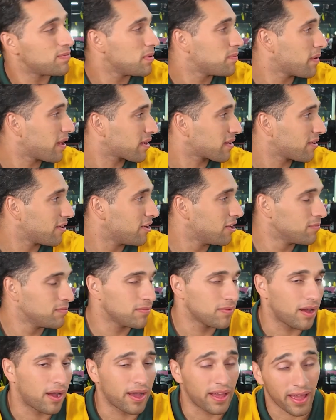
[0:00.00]
to be back
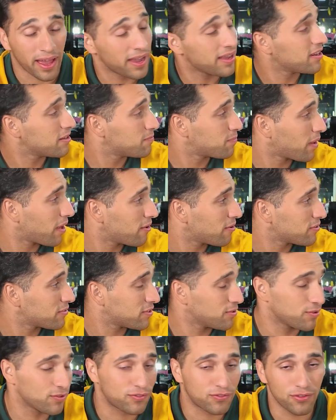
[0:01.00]
home. I hated
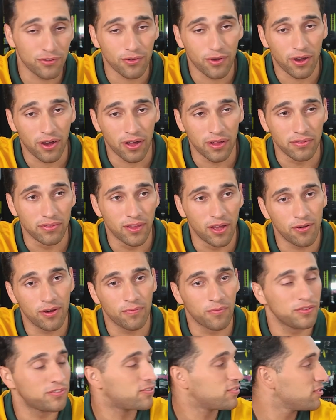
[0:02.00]
Paris. It was too hot. No
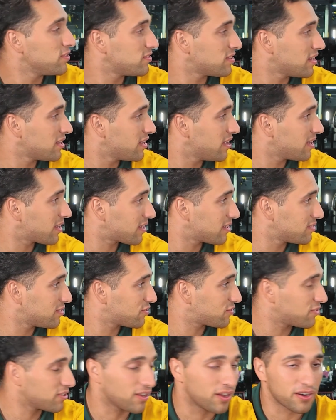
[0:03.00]
one wants to use any air
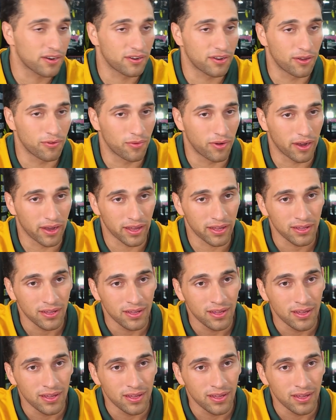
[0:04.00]
conditioning. I don't know why.